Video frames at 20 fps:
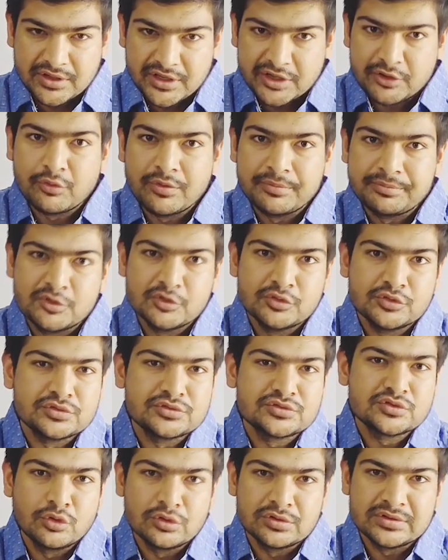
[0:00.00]
equipped
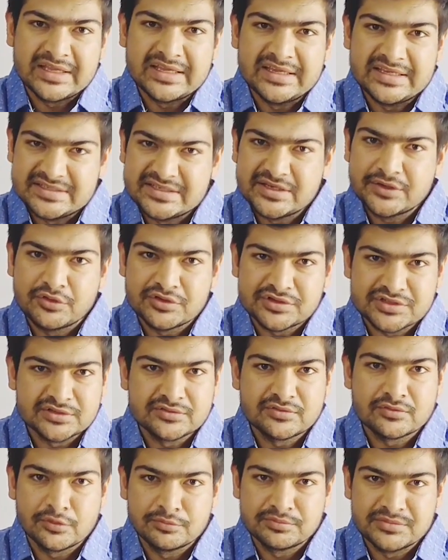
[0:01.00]
to solve the easy
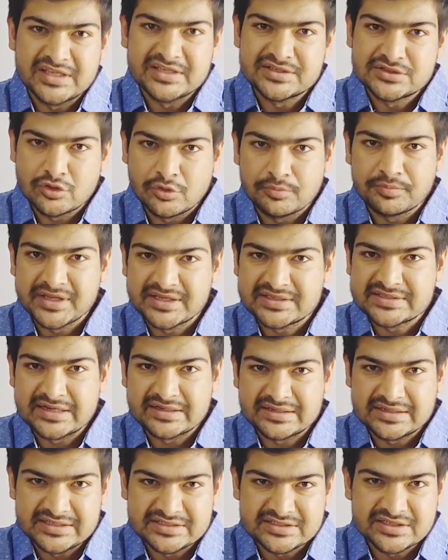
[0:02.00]
questions from these topics,
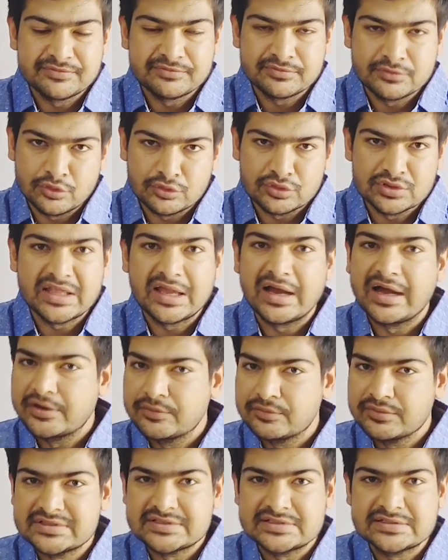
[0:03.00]
at least if not the
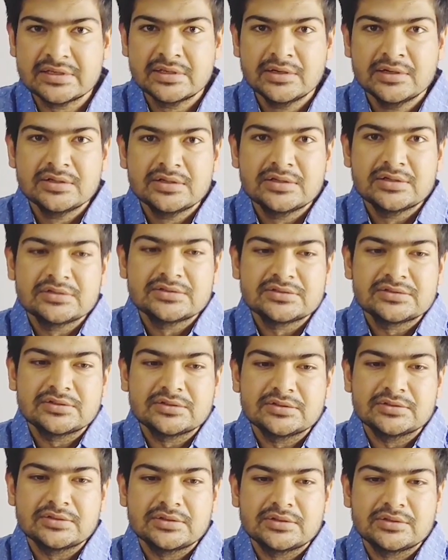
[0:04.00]
hard ones.
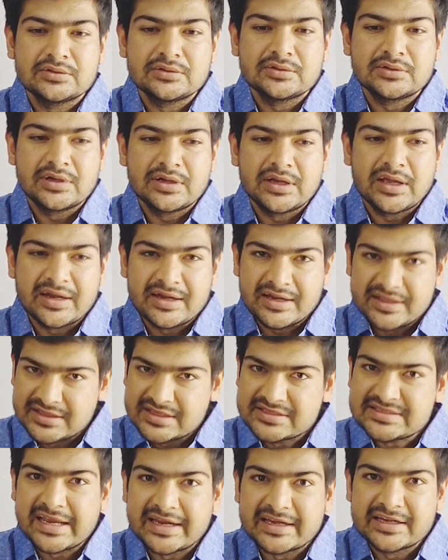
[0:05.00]
So, and in
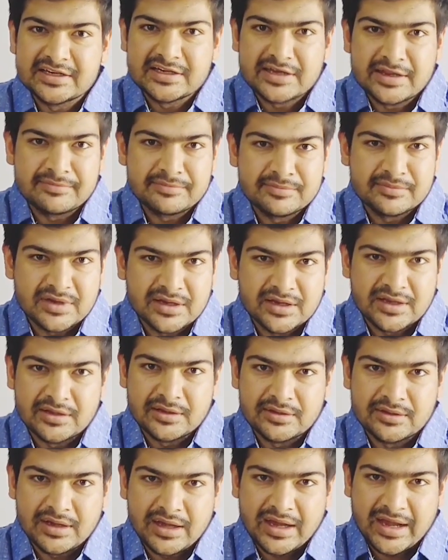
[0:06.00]
the second attempt,
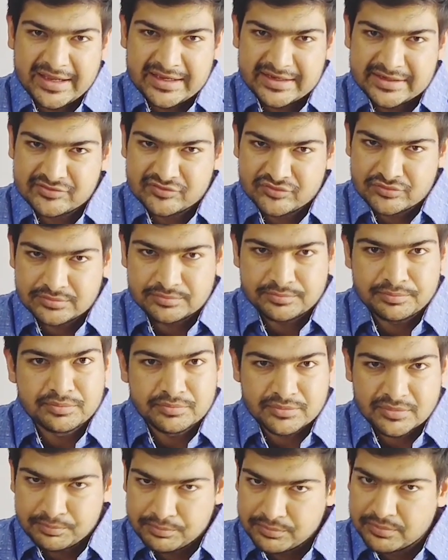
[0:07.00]
I
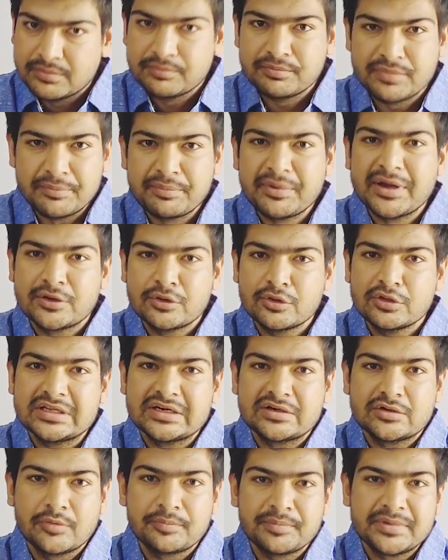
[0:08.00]
prepared all
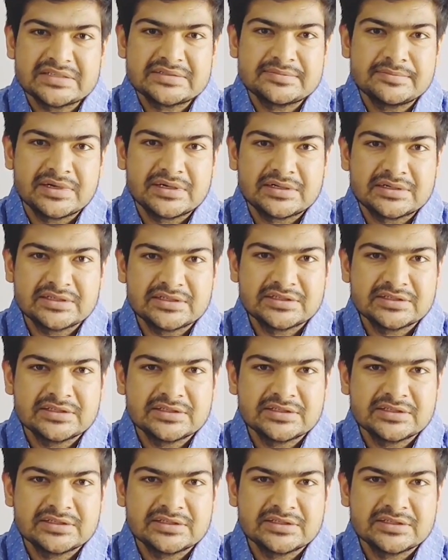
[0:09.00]
the topics, but